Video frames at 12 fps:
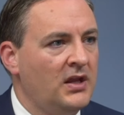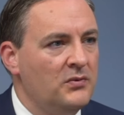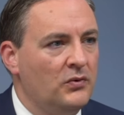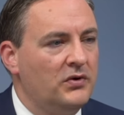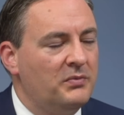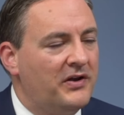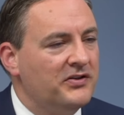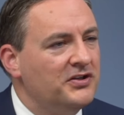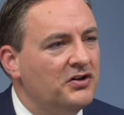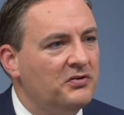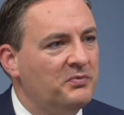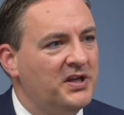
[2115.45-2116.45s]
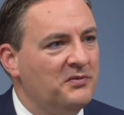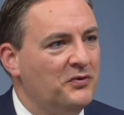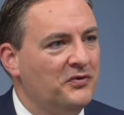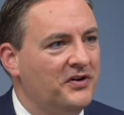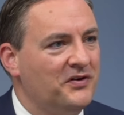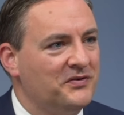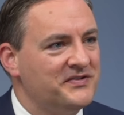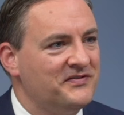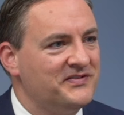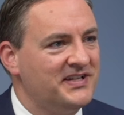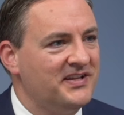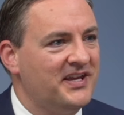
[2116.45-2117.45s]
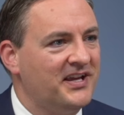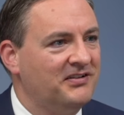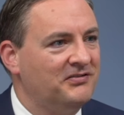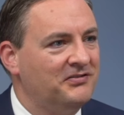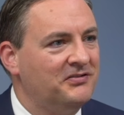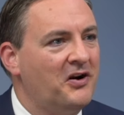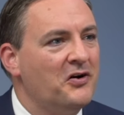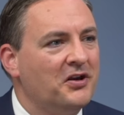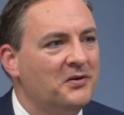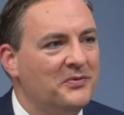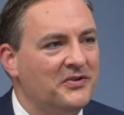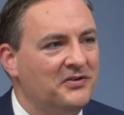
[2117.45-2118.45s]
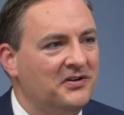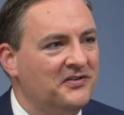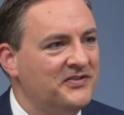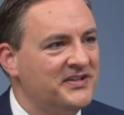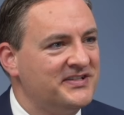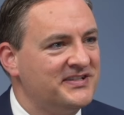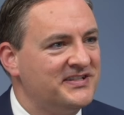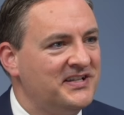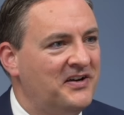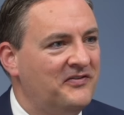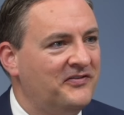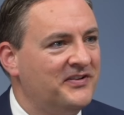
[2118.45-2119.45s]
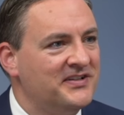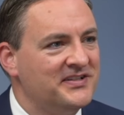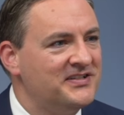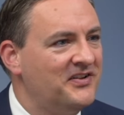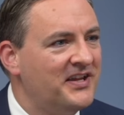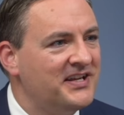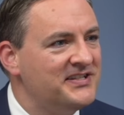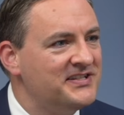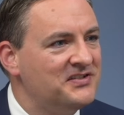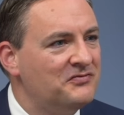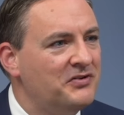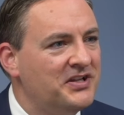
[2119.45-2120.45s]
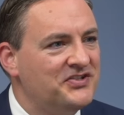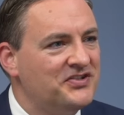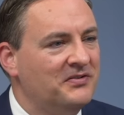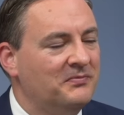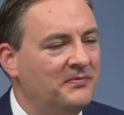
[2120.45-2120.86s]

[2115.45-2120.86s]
What about the young people, though? Because obviously they're growing up with all of this stuff and it's not that easy to reach them.